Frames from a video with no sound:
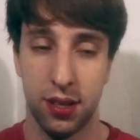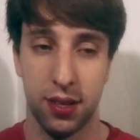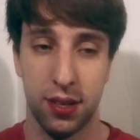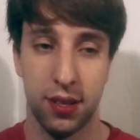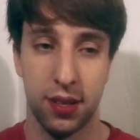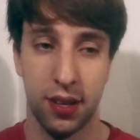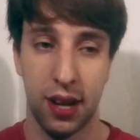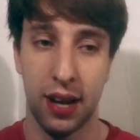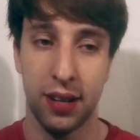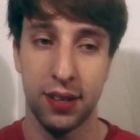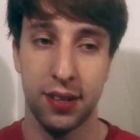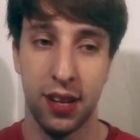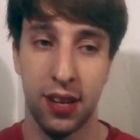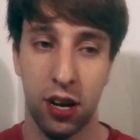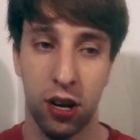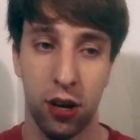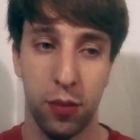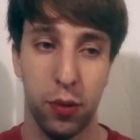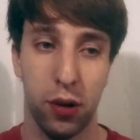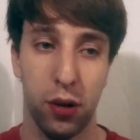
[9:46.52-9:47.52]
Not
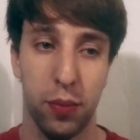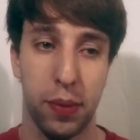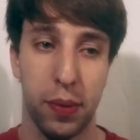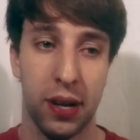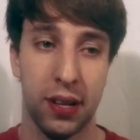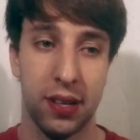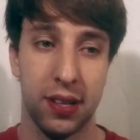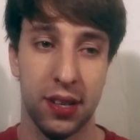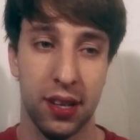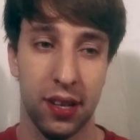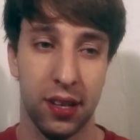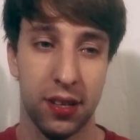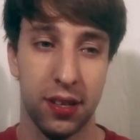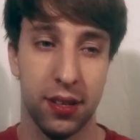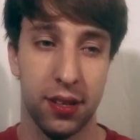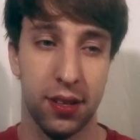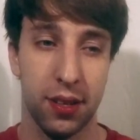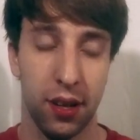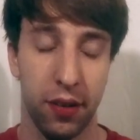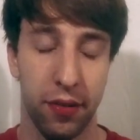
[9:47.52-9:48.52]
terrible, but
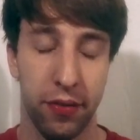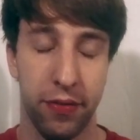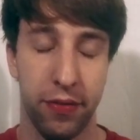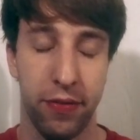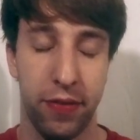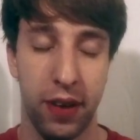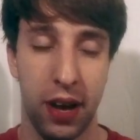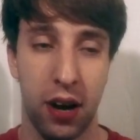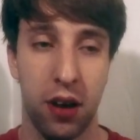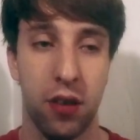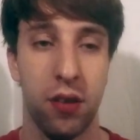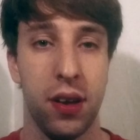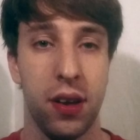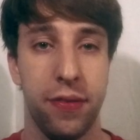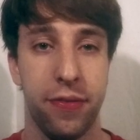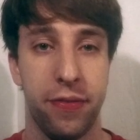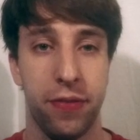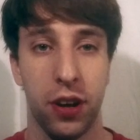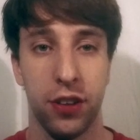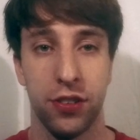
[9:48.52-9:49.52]
it's a very
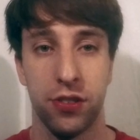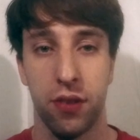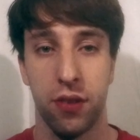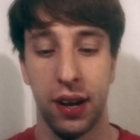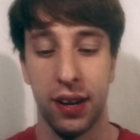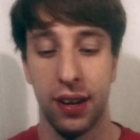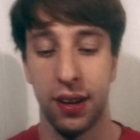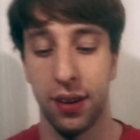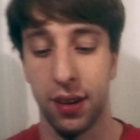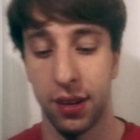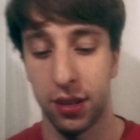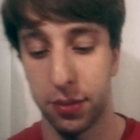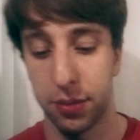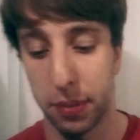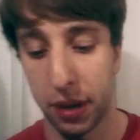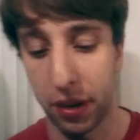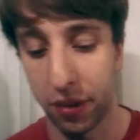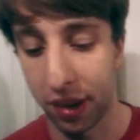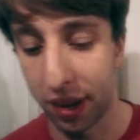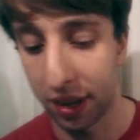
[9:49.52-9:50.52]
frustrating
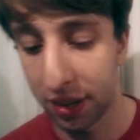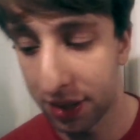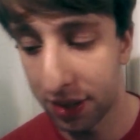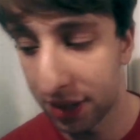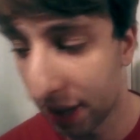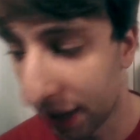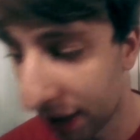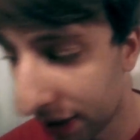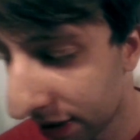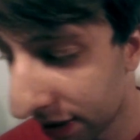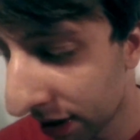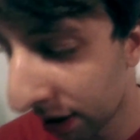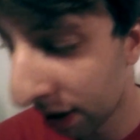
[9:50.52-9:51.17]
experience, and